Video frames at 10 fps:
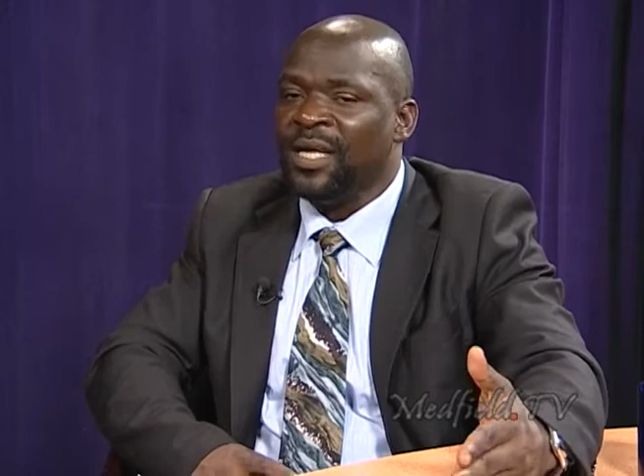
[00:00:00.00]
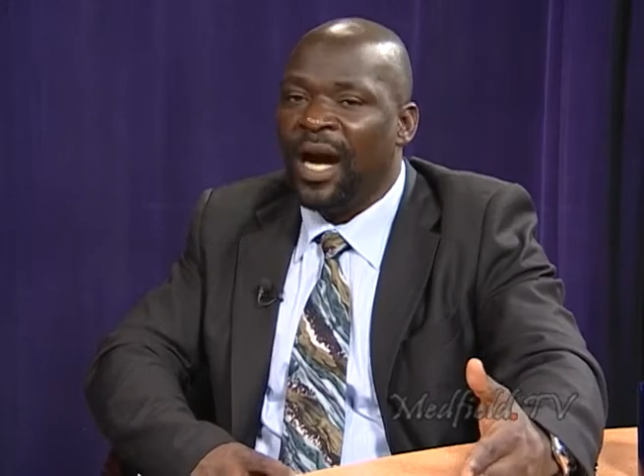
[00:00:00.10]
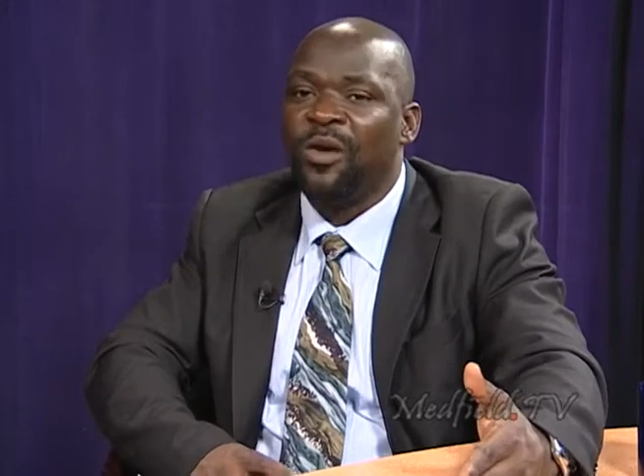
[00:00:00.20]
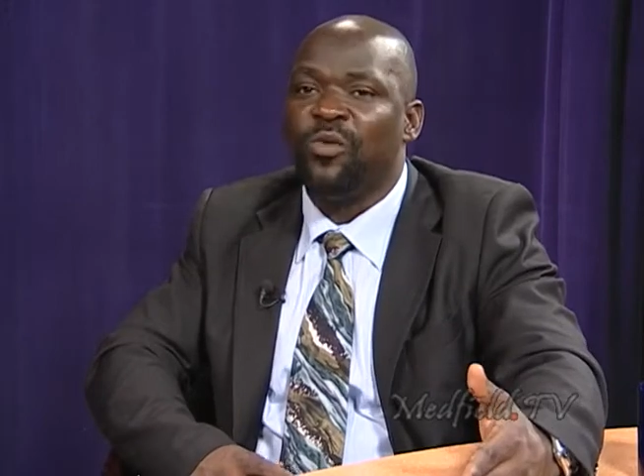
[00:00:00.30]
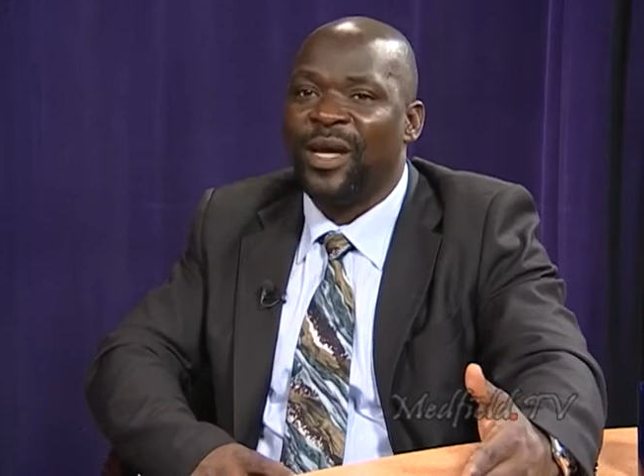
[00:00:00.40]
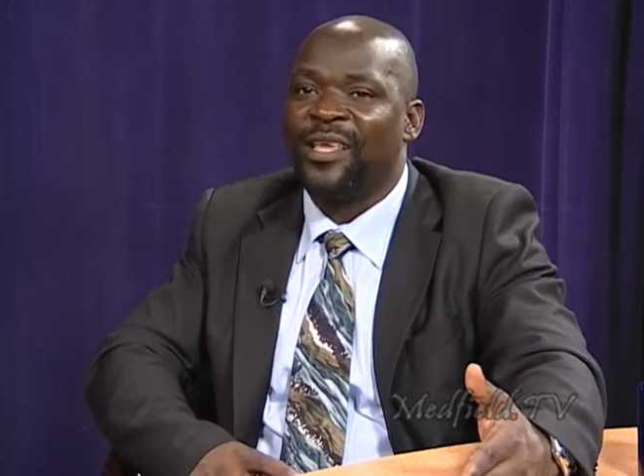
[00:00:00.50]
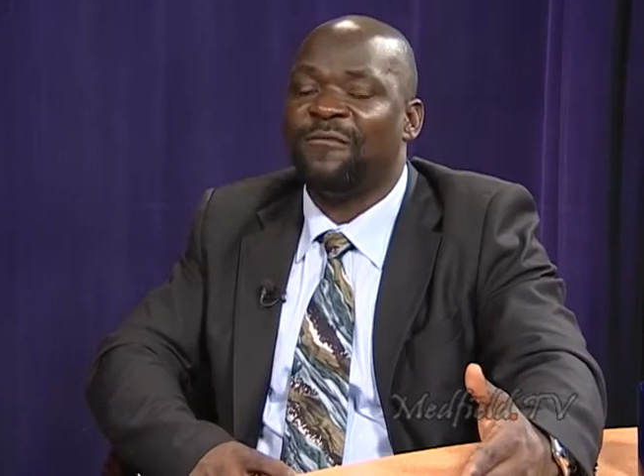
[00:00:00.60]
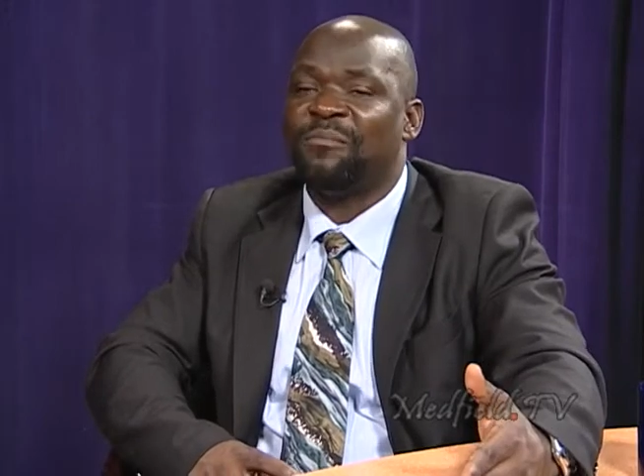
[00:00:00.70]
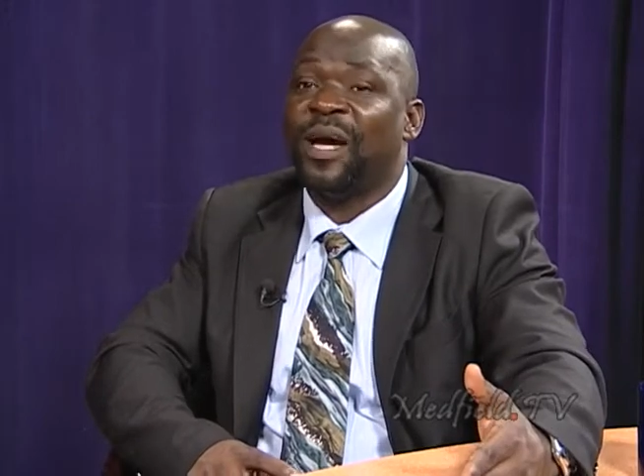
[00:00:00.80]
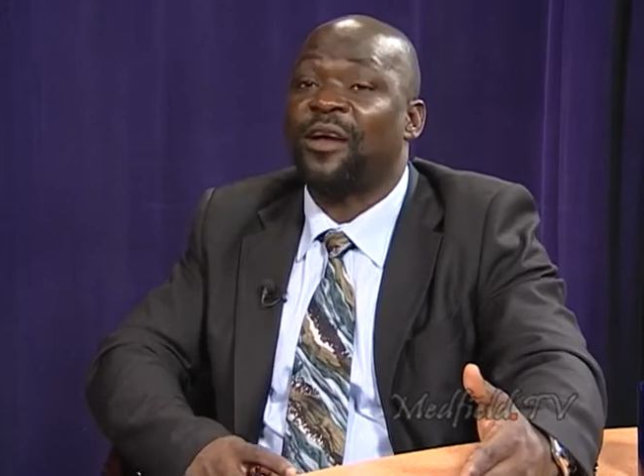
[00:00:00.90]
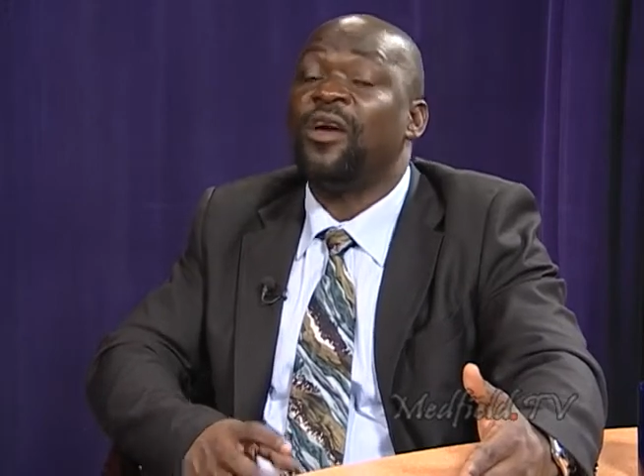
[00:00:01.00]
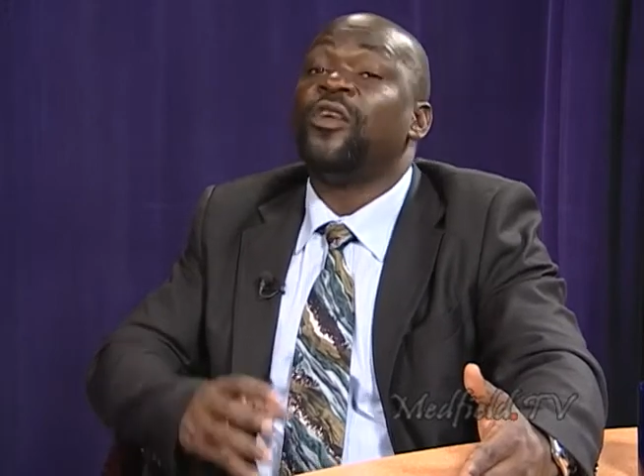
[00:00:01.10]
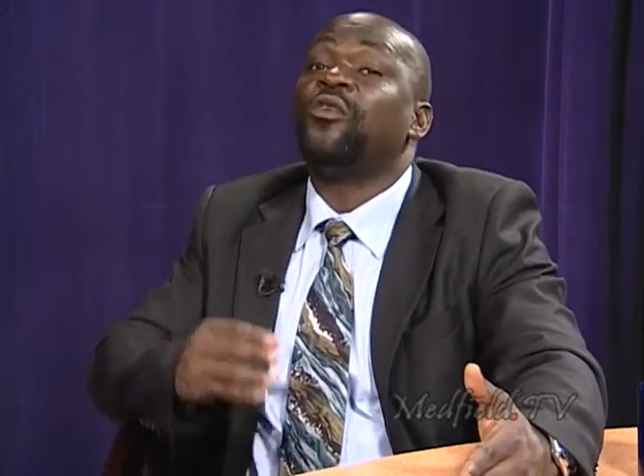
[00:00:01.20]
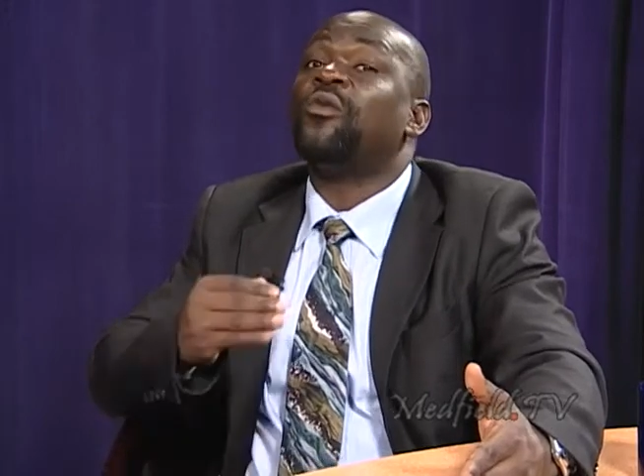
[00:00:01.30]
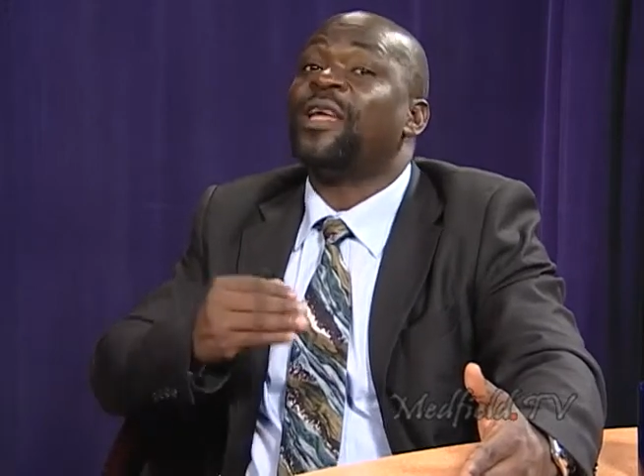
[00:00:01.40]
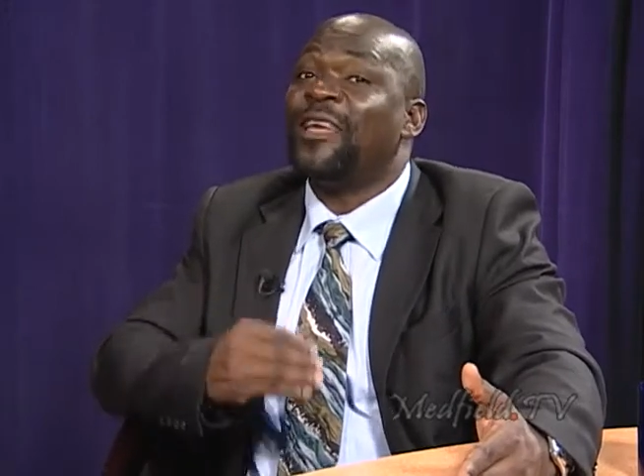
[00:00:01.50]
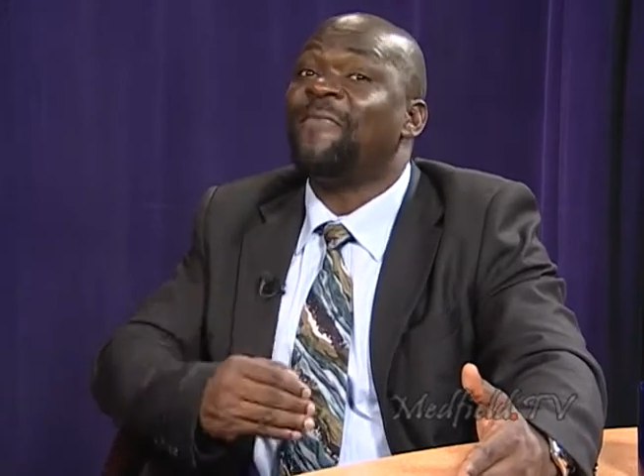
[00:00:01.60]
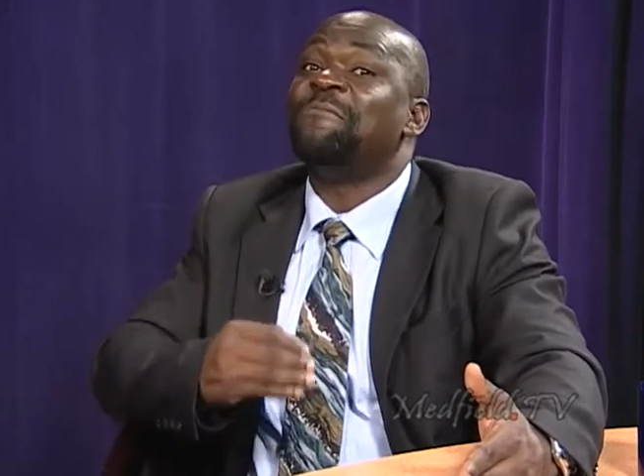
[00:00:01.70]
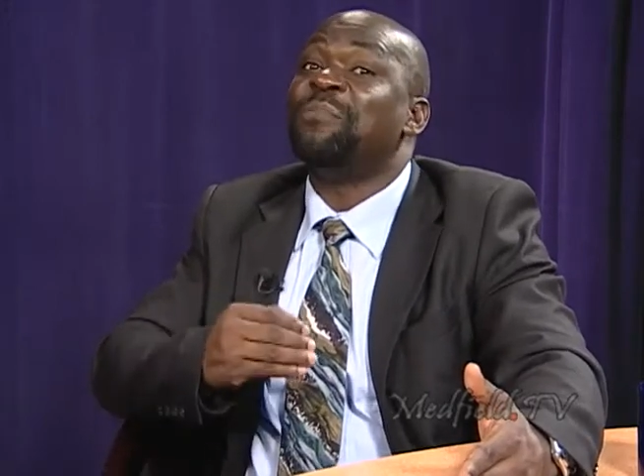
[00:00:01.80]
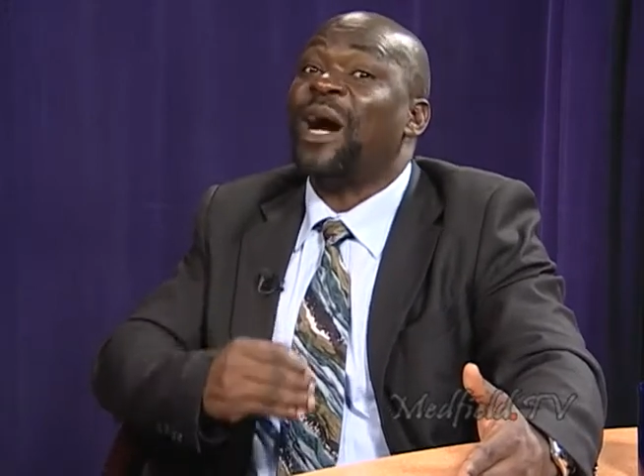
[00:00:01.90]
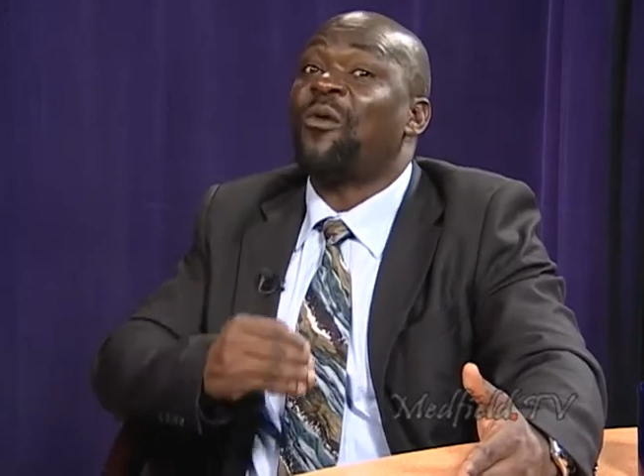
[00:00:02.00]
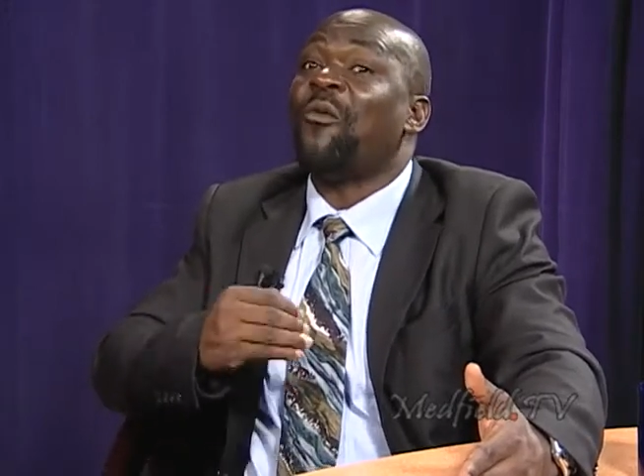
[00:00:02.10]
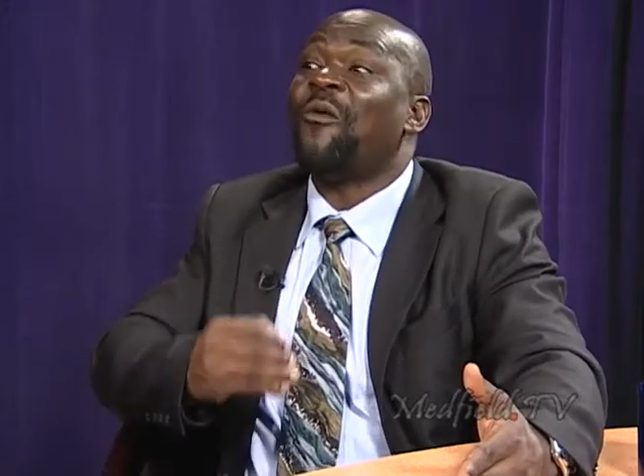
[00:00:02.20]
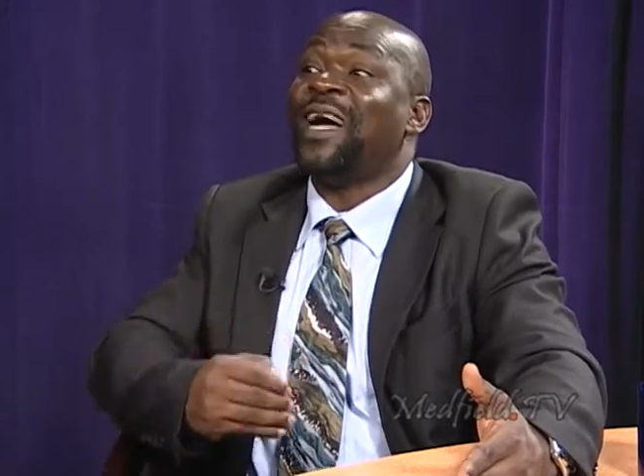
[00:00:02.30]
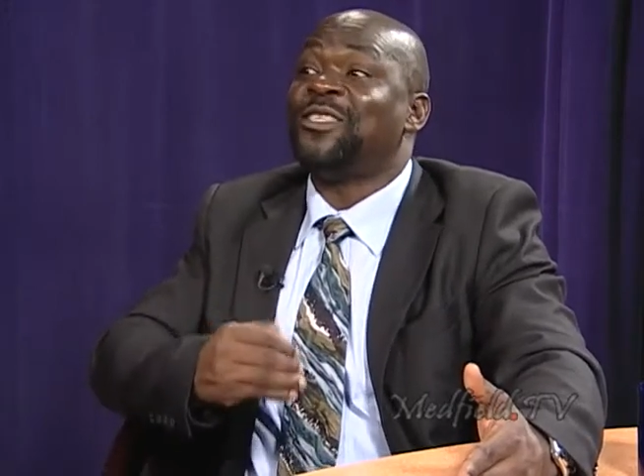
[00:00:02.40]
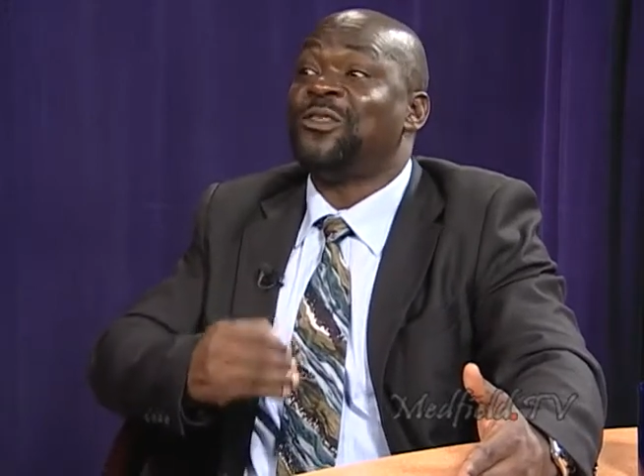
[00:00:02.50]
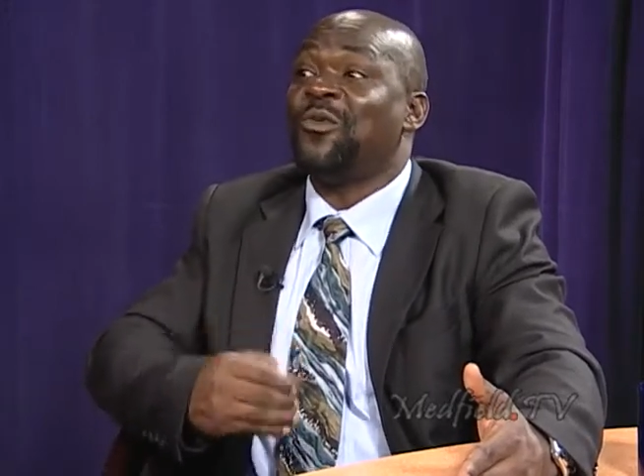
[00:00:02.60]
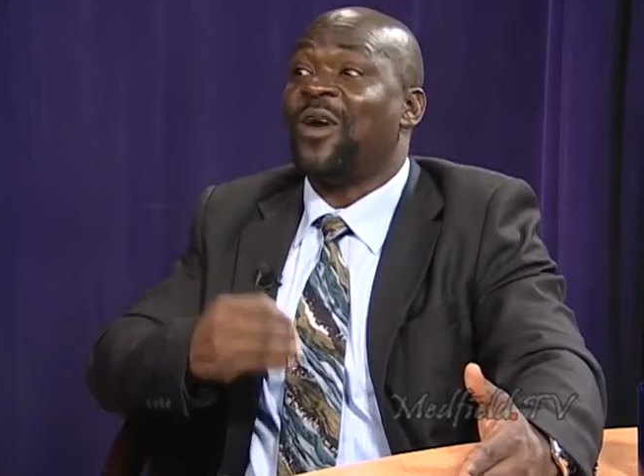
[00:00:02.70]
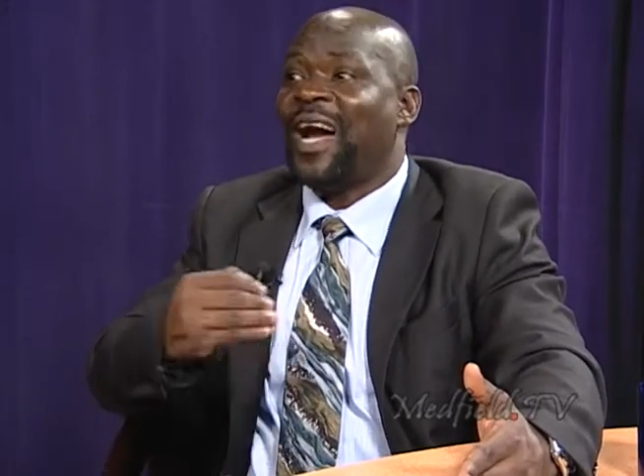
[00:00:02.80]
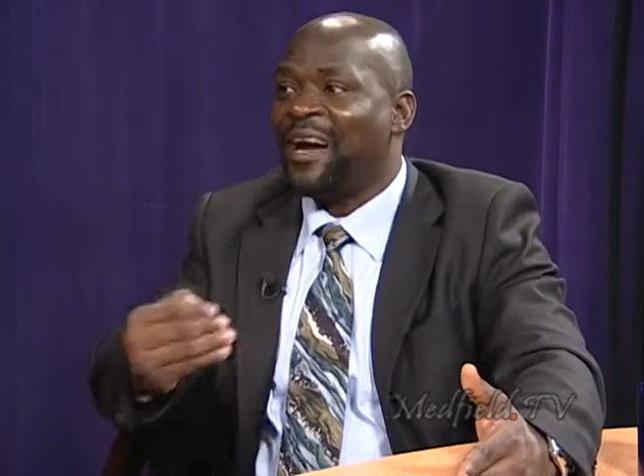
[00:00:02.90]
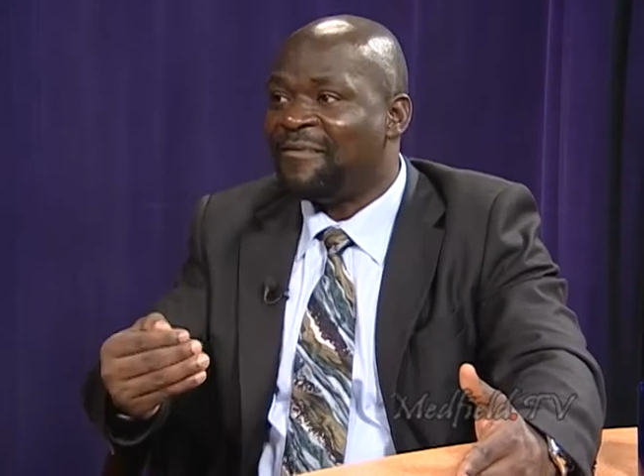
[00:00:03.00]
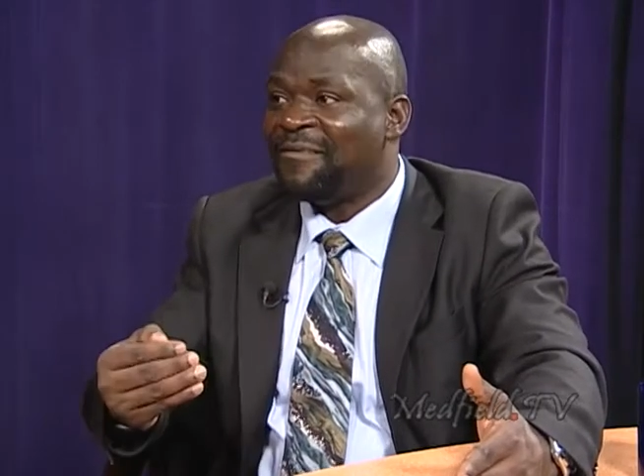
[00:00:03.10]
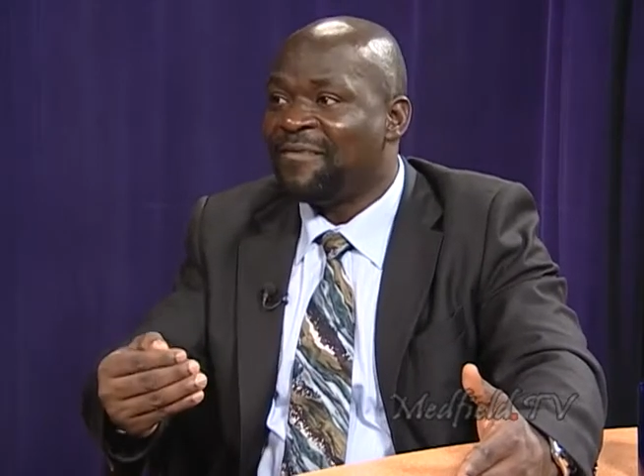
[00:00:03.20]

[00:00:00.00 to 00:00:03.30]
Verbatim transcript: How do I give back? You give back what you have,